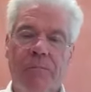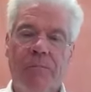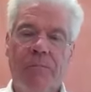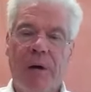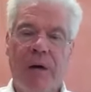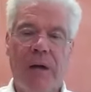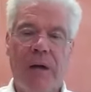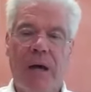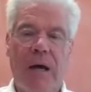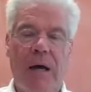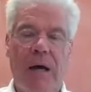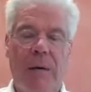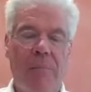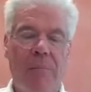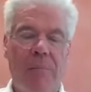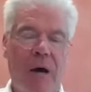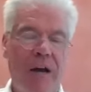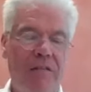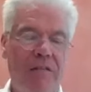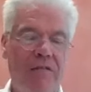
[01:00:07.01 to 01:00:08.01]
But
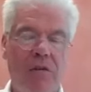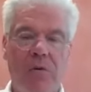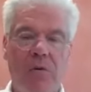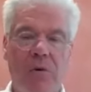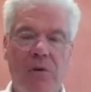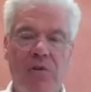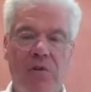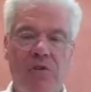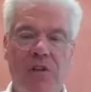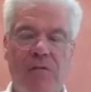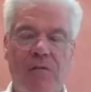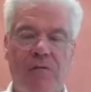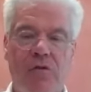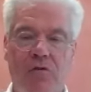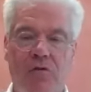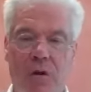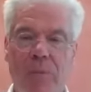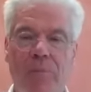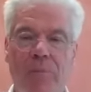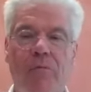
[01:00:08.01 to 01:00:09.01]
my view is that if
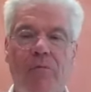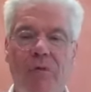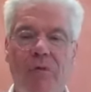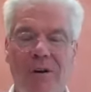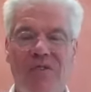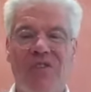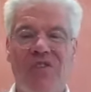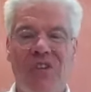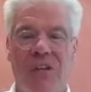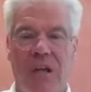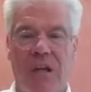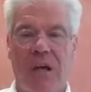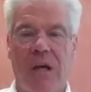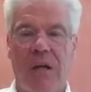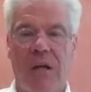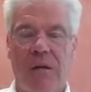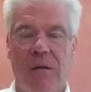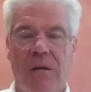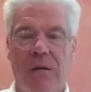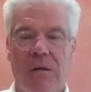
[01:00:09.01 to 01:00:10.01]
Trump runs
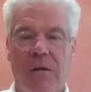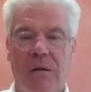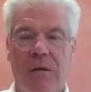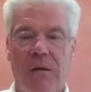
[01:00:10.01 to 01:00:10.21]
again,